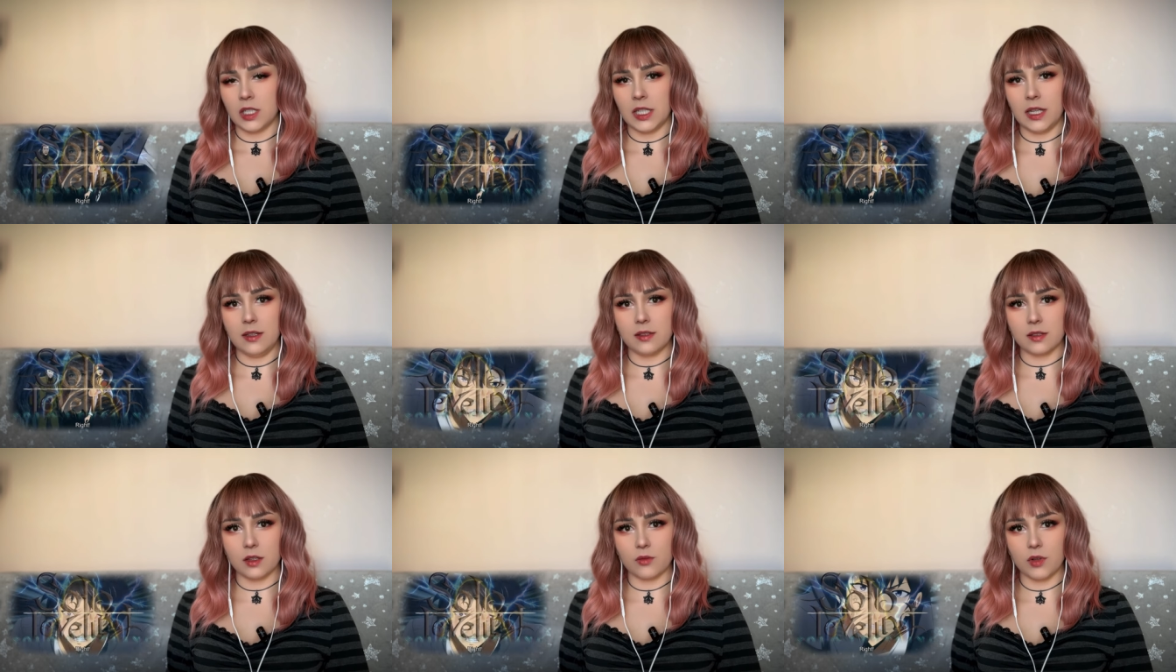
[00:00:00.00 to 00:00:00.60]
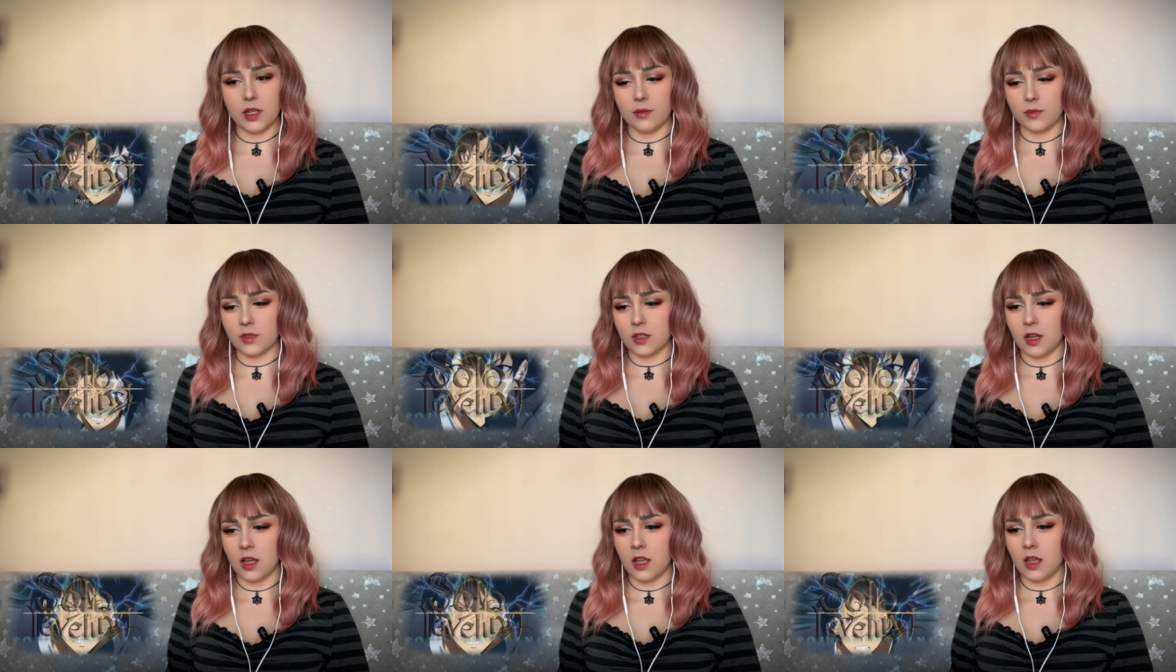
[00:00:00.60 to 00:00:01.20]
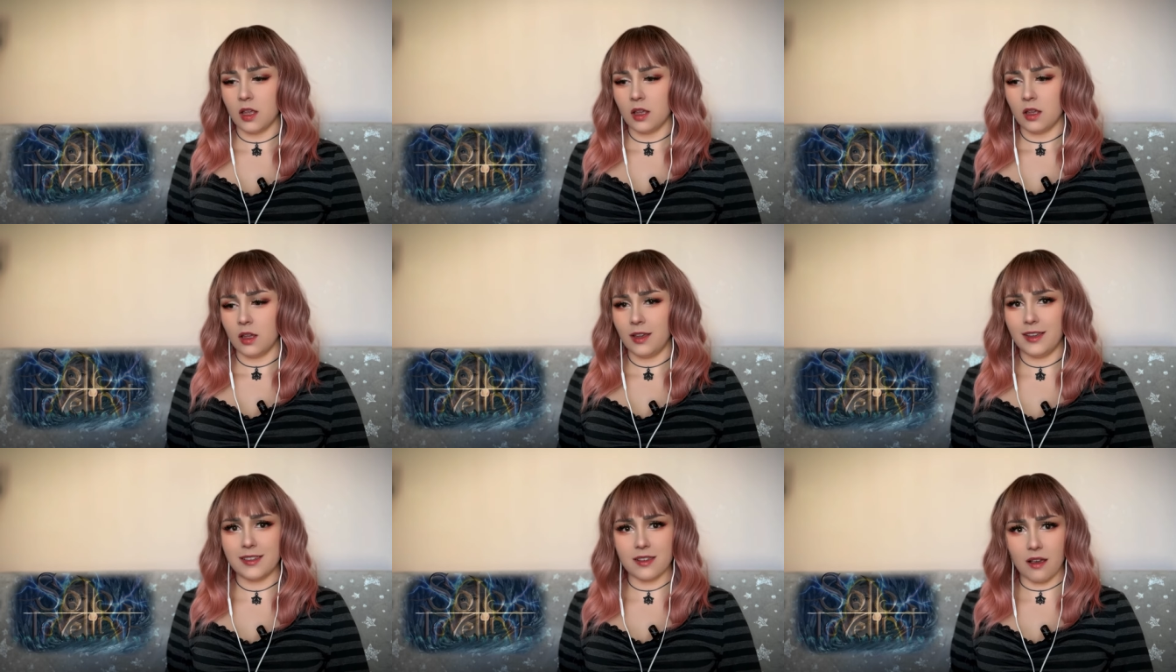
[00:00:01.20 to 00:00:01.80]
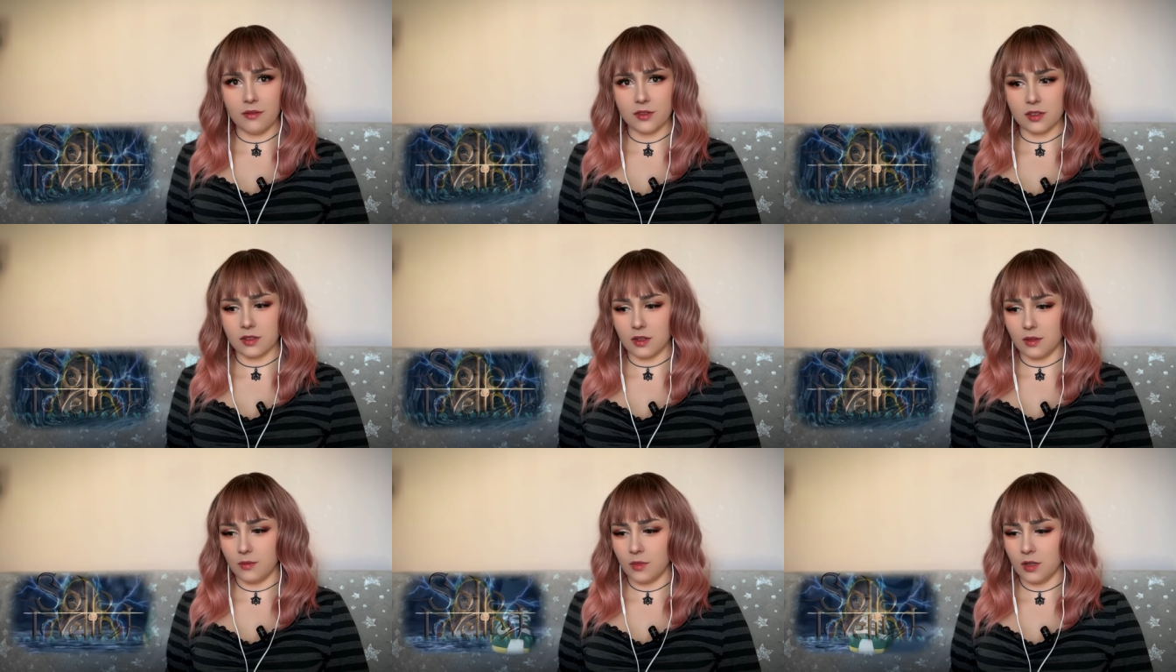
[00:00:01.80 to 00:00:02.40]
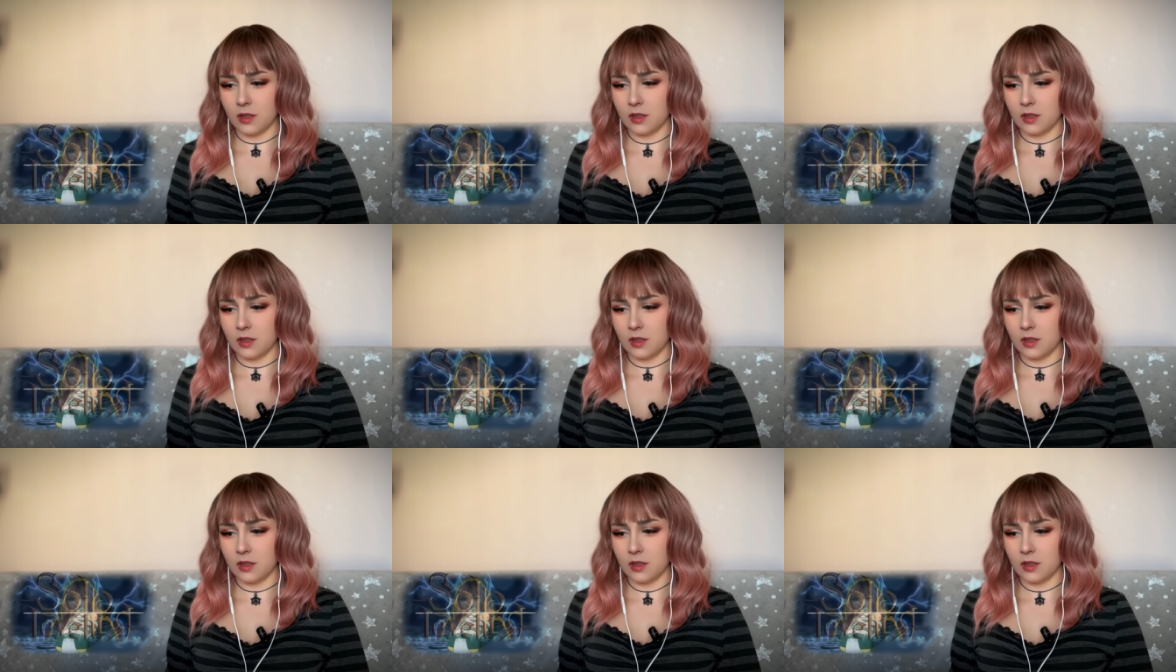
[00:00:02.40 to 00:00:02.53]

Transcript: They screamed. He's after them.